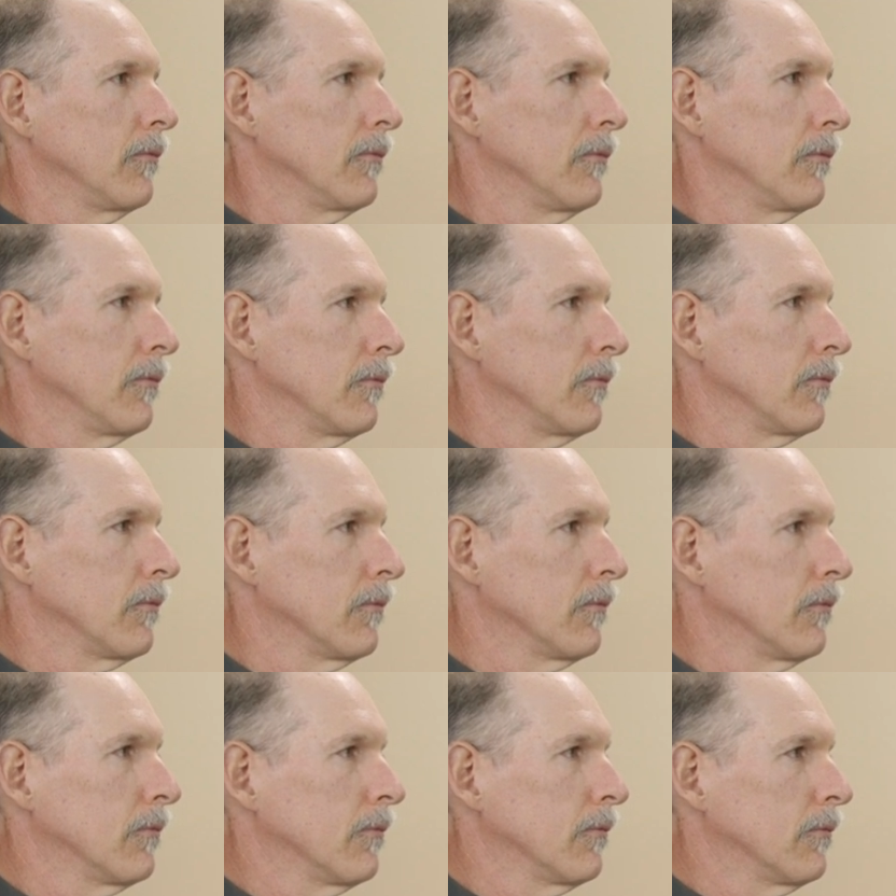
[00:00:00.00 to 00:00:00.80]

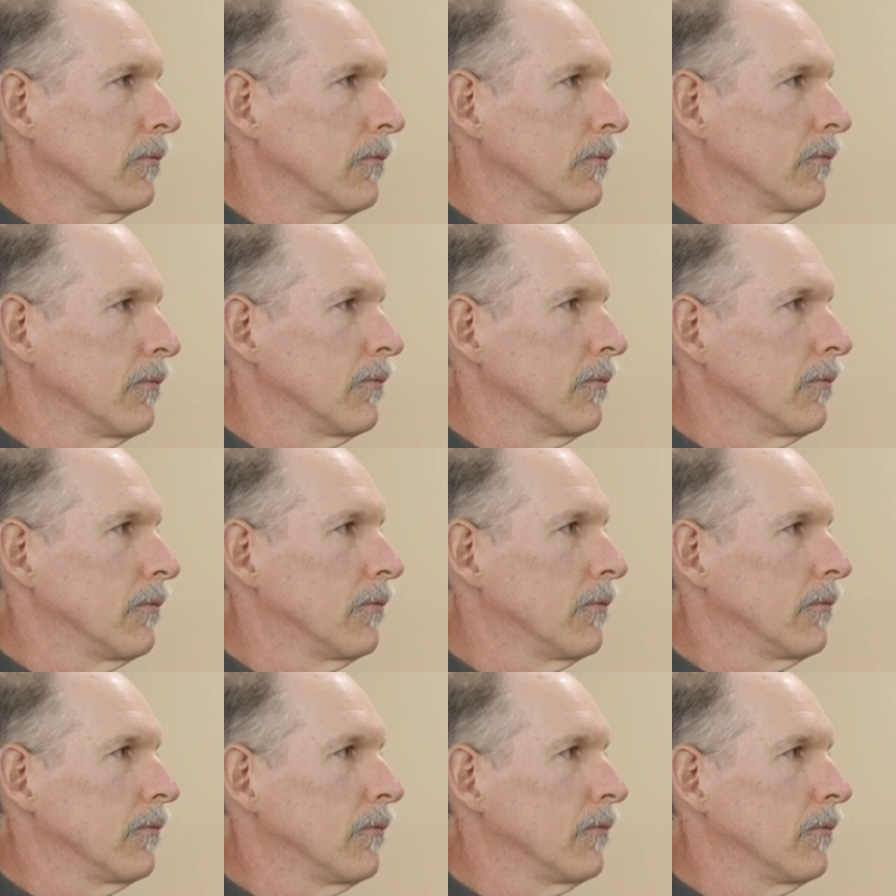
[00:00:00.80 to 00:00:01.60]

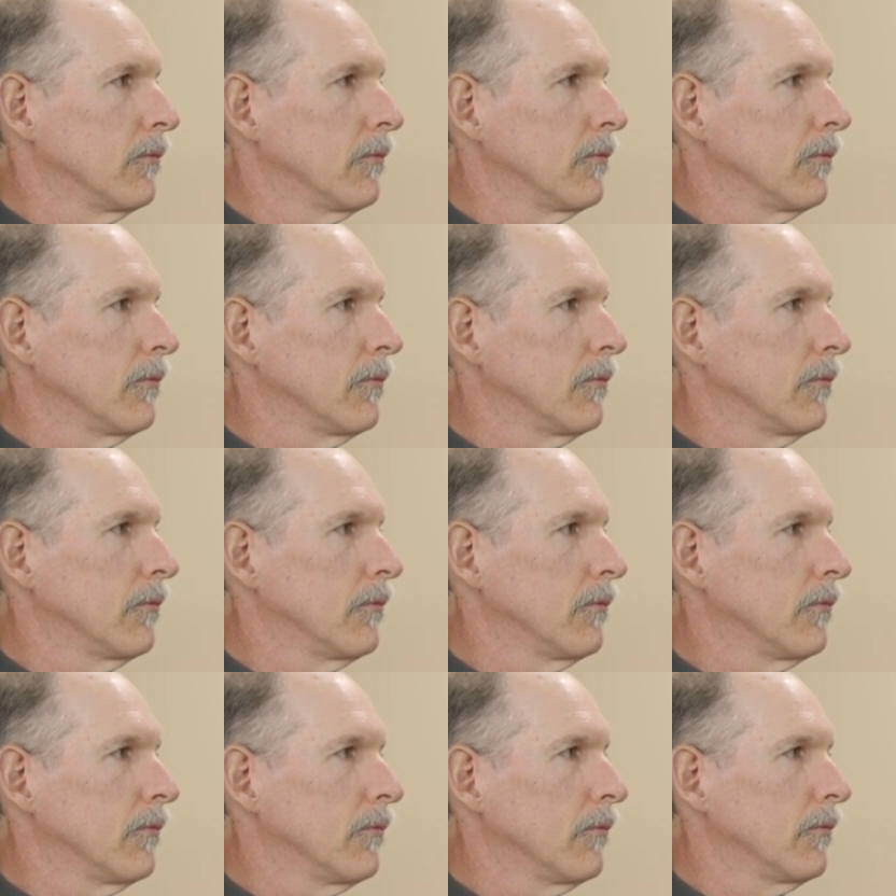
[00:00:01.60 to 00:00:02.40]

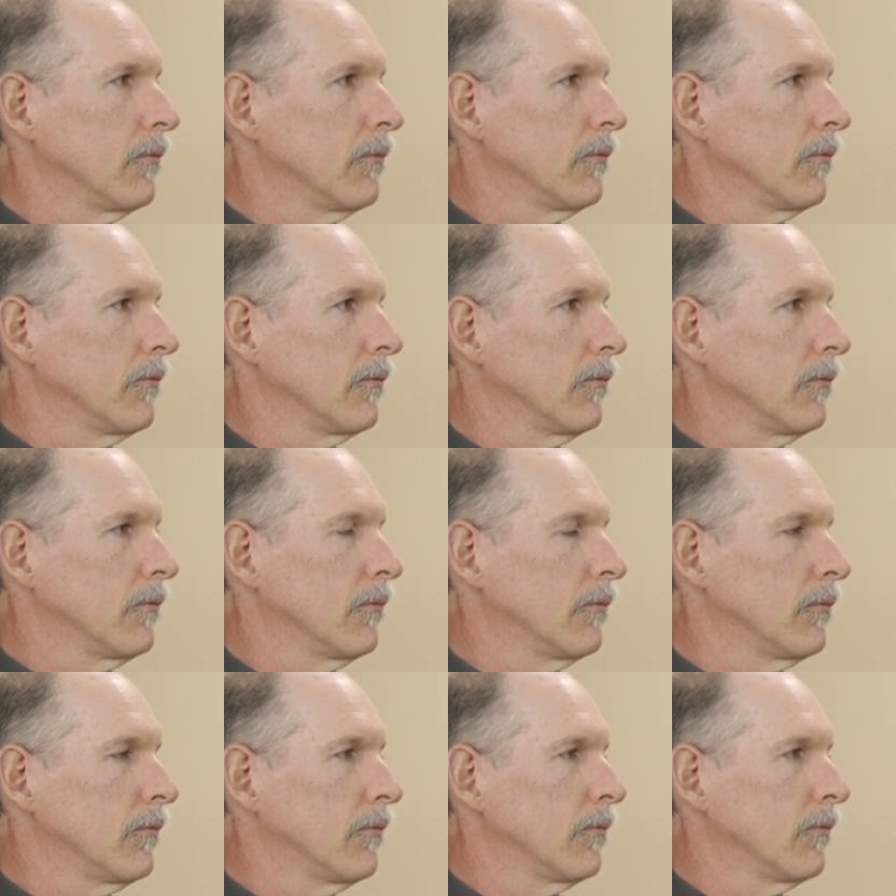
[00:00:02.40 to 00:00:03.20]

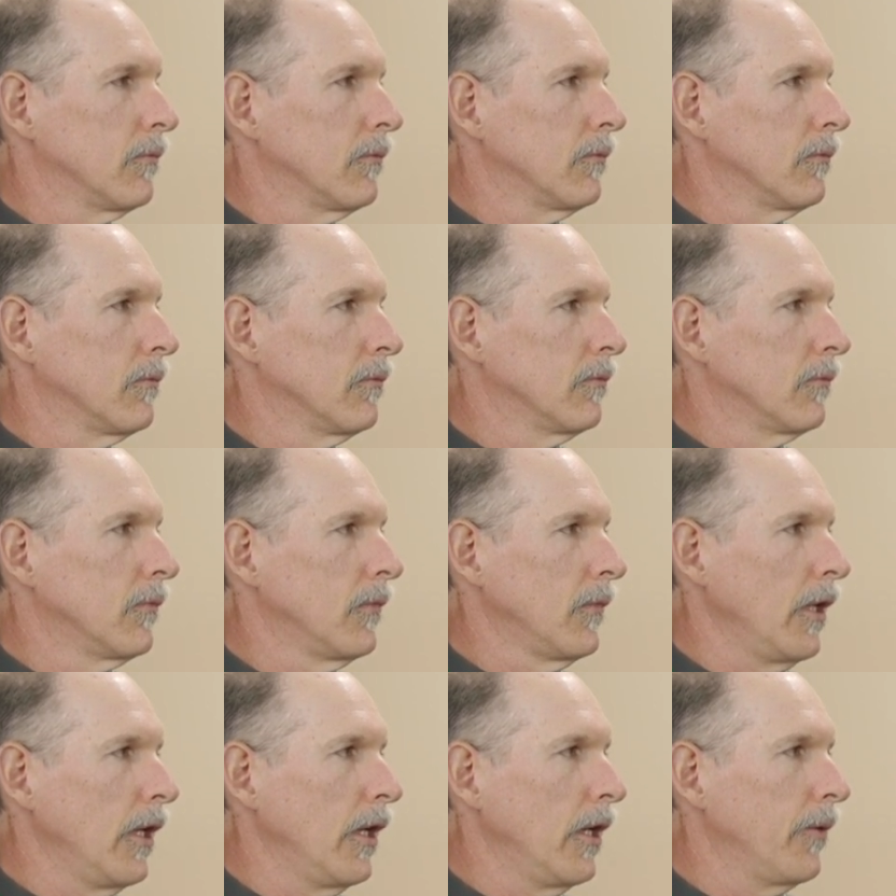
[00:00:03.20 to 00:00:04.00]

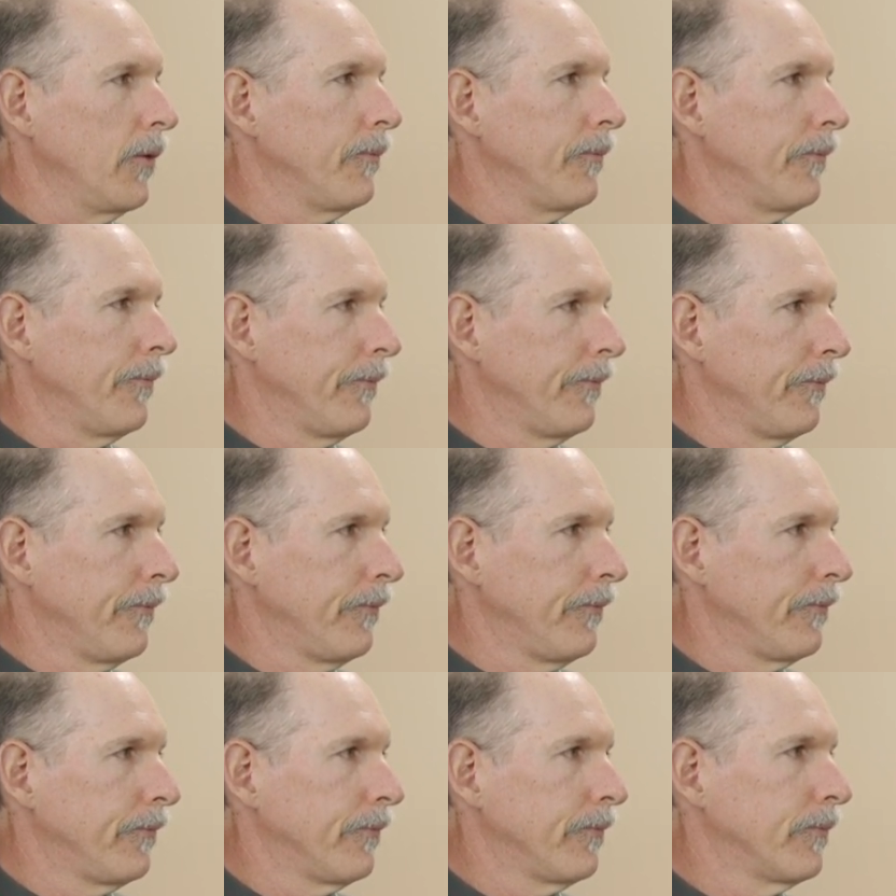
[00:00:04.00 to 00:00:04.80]

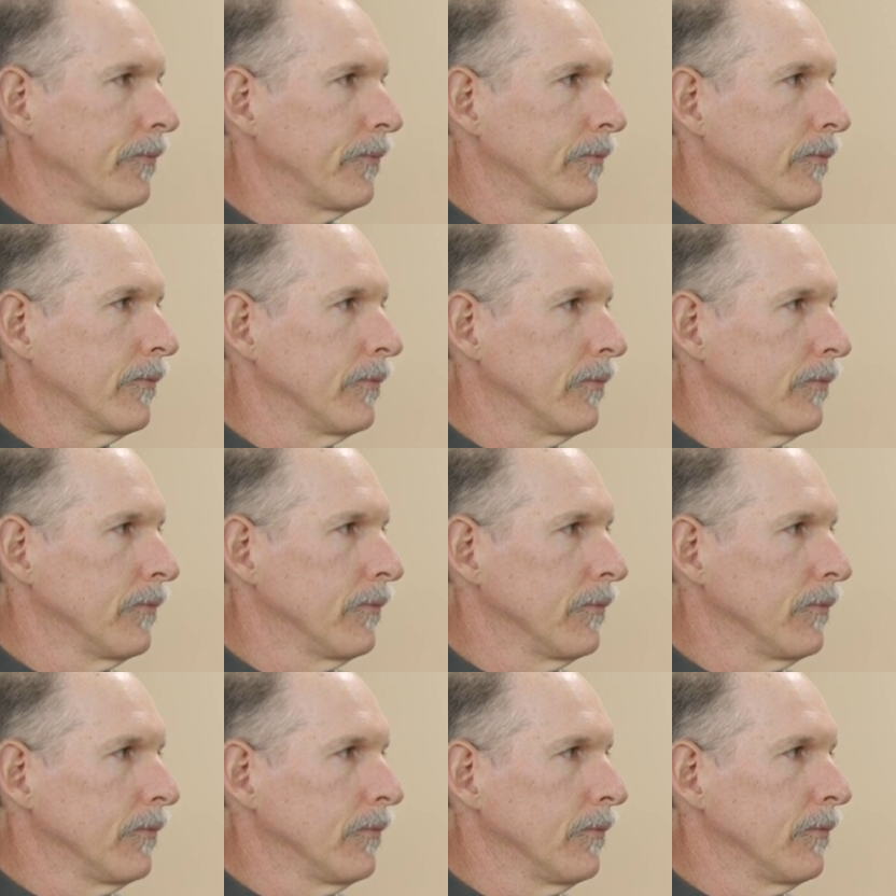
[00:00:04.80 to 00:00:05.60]

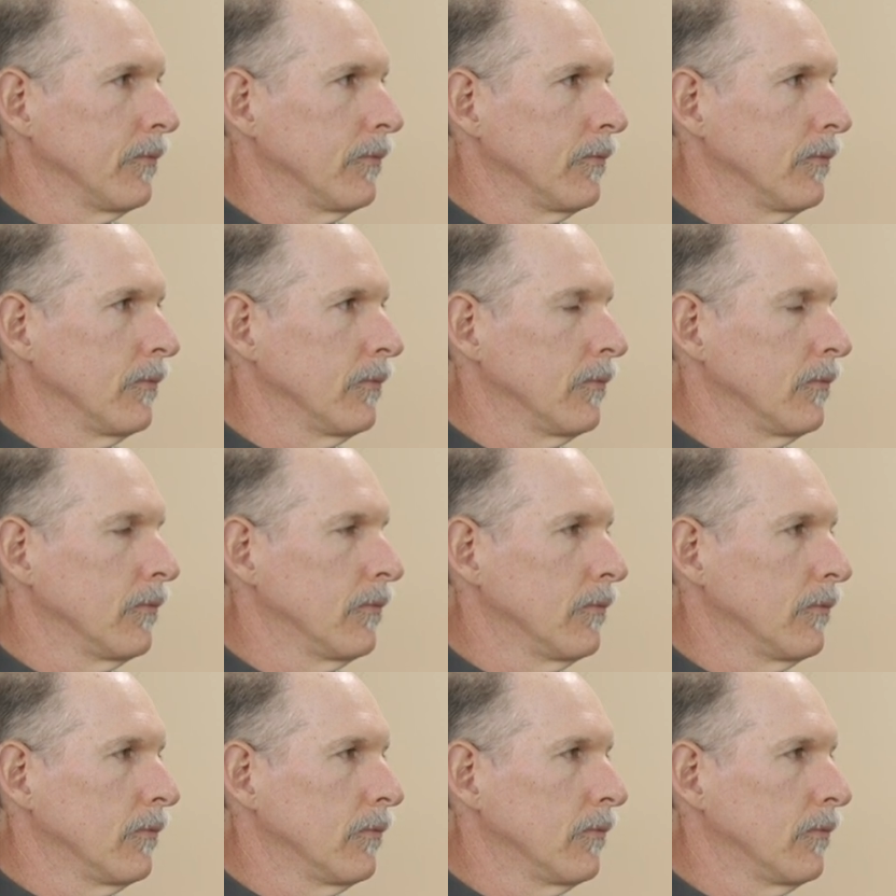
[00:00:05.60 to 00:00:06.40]

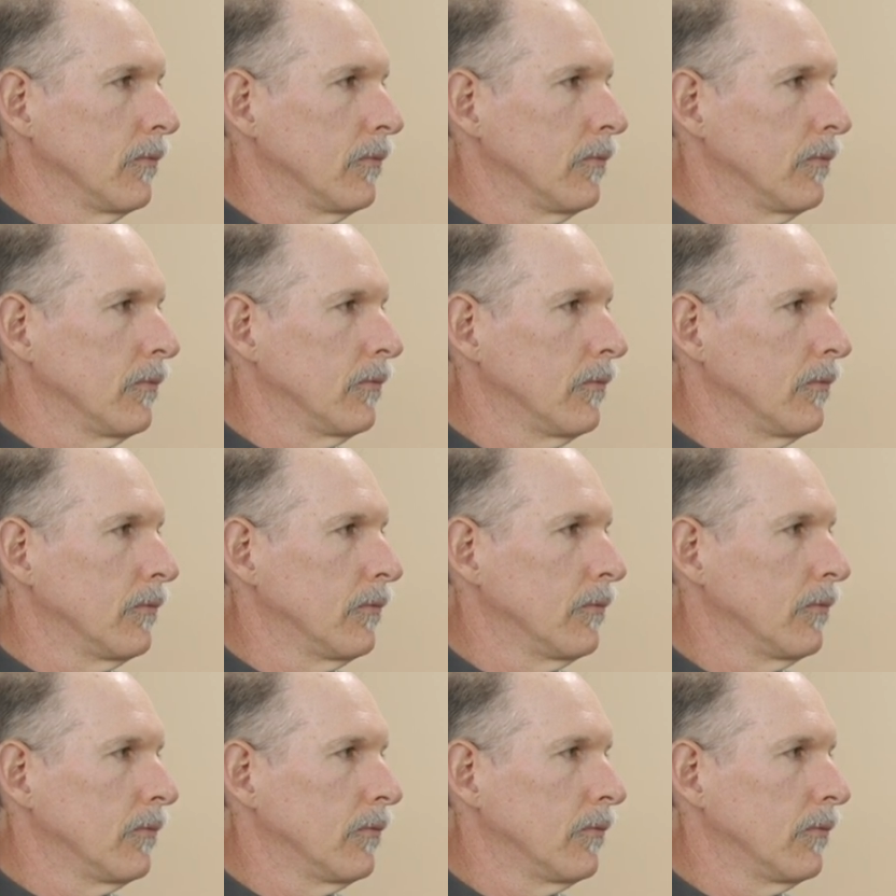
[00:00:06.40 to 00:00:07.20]

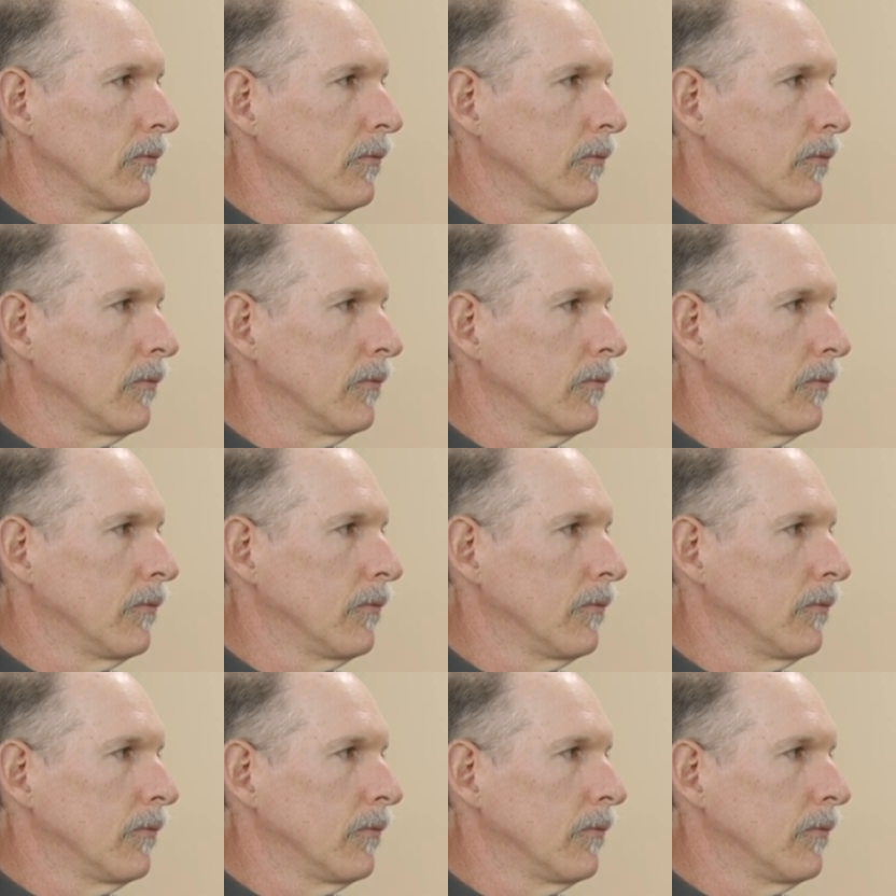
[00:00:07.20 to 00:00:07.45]
The person shown says nothing.